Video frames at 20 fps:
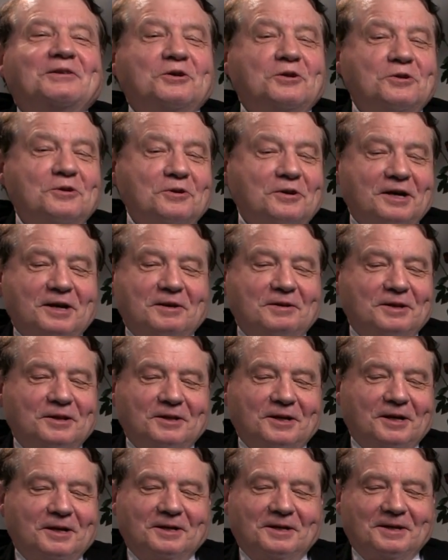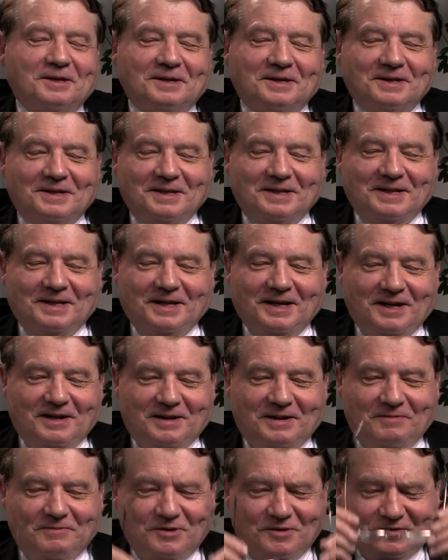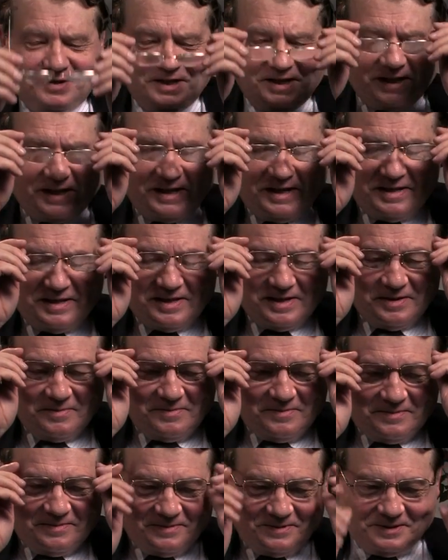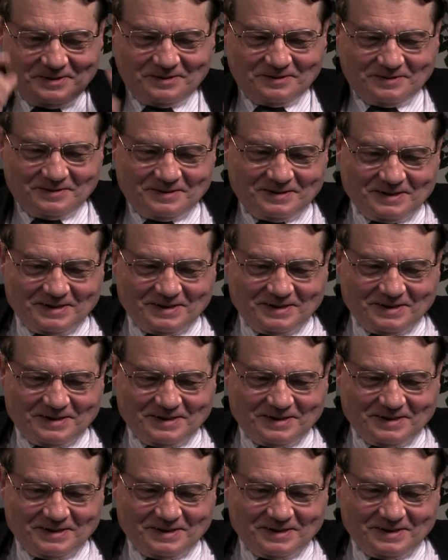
No. I have nothing against him. No.